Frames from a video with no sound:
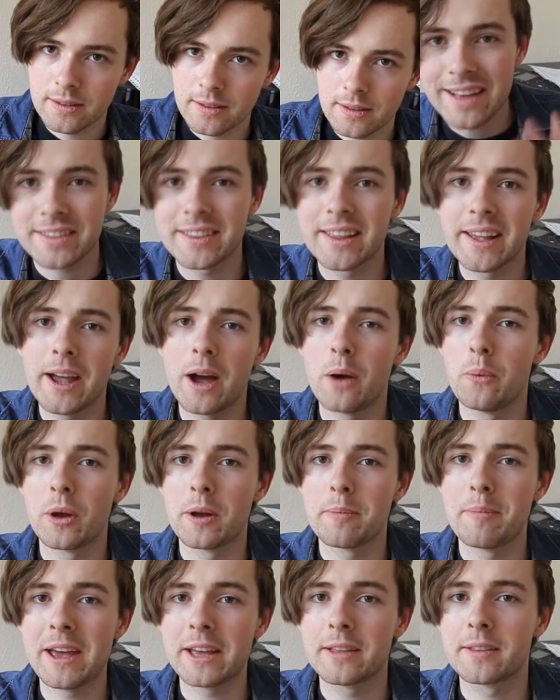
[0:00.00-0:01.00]
Lastly, I want
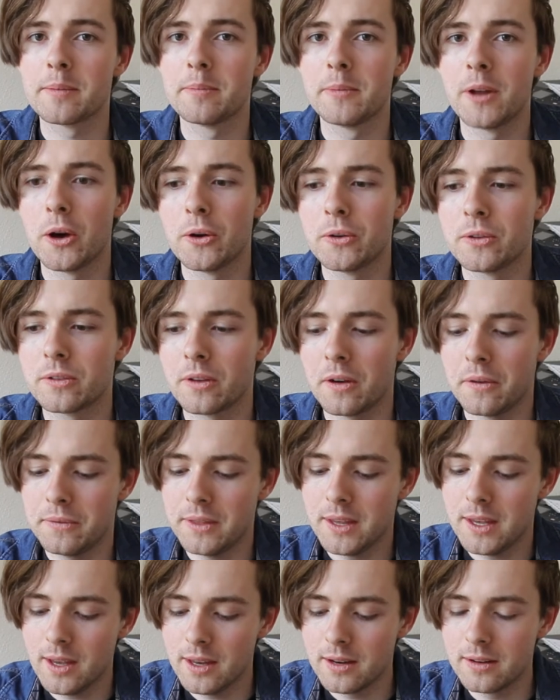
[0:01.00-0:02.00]
to make some notes of
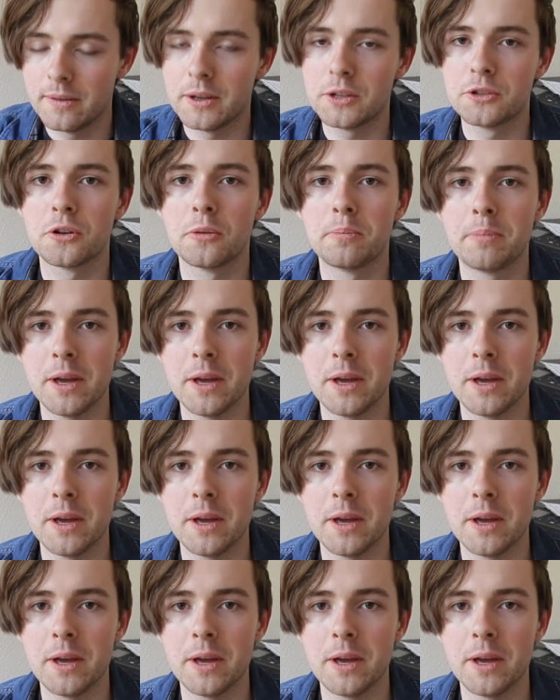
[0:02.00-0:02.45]
the individual